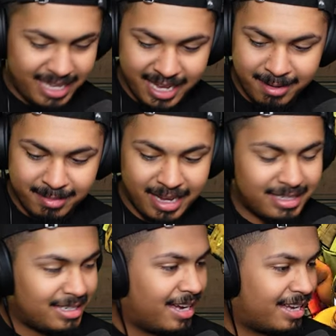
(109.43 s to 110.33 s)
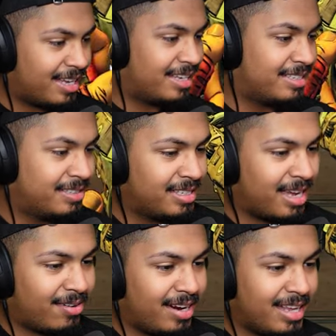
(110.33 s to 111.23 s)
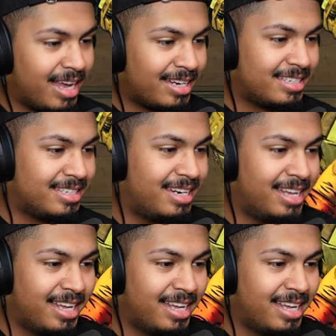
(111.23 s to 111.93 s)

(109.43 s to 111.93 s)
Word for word: Yep, got shock, got radiation.